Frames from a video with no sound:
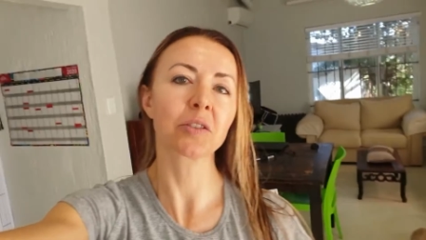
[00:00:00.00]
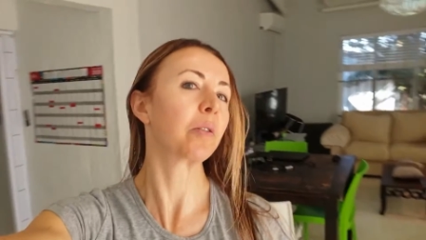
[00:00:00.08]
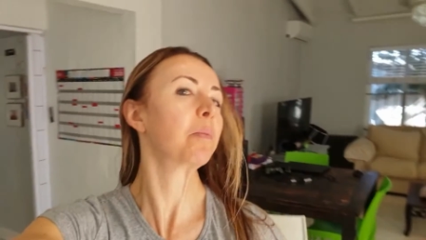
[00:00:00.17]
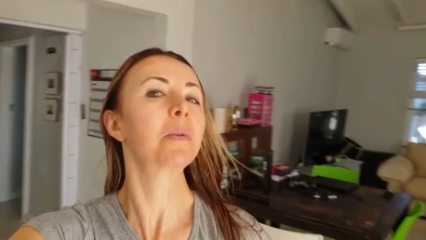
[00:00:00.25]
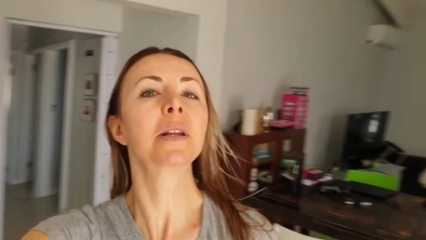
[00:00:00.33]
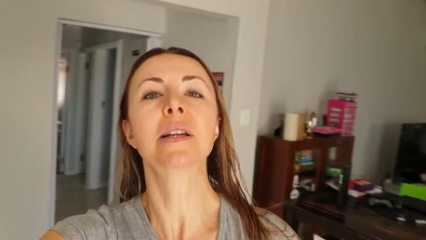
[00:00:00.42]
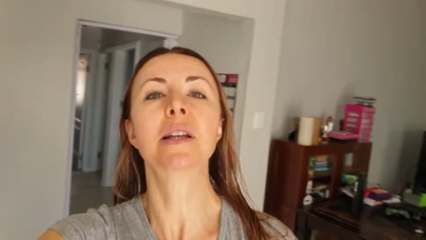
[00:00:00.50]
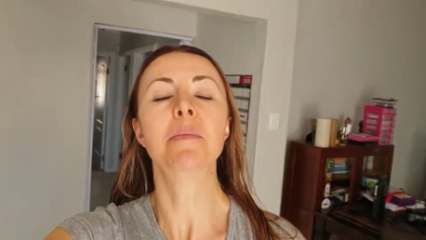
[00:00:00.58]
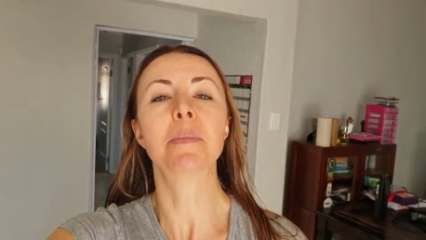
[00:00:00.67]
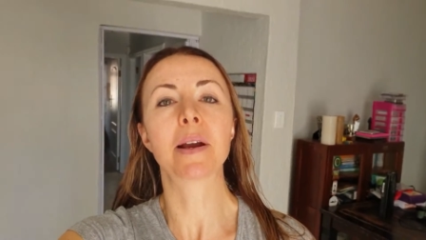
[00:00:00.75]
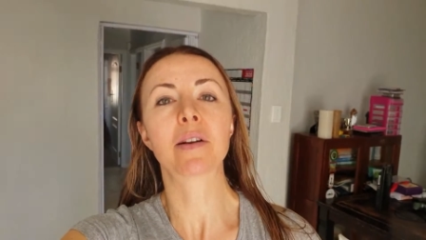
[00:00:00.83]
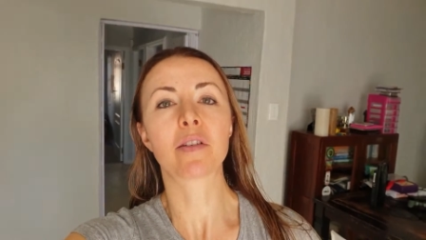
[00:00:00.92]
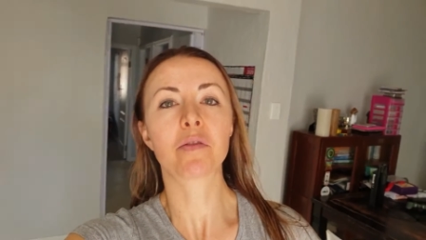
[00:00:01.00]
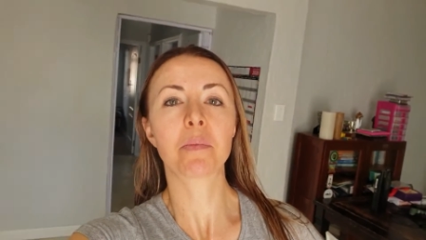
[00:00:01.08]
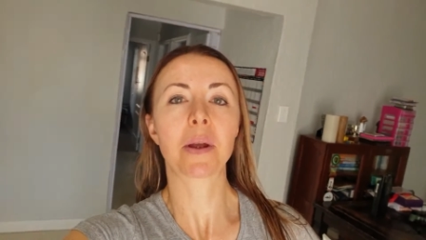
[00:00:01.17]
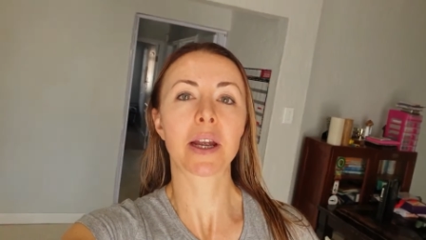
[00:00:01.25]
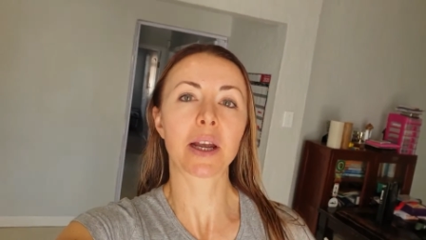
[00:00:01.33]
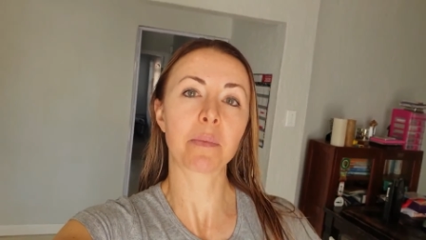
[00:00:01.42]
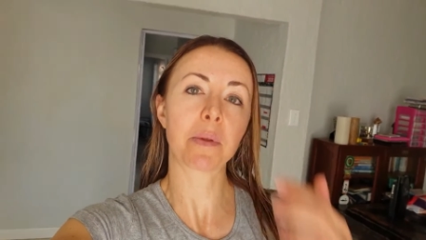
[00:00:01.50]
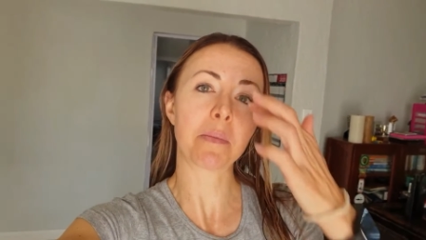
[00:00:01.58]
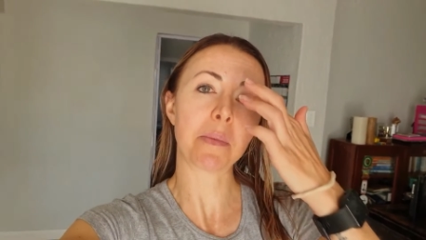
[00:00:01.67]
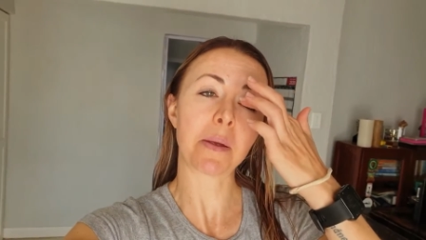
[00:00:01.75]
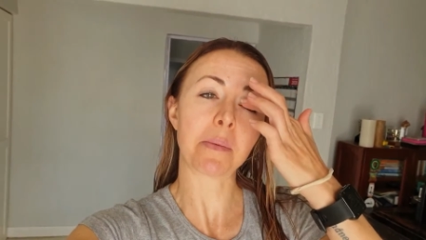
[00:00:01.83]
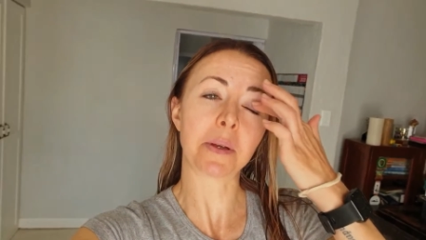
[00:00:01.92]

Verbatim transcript: completely bare of makeup. There may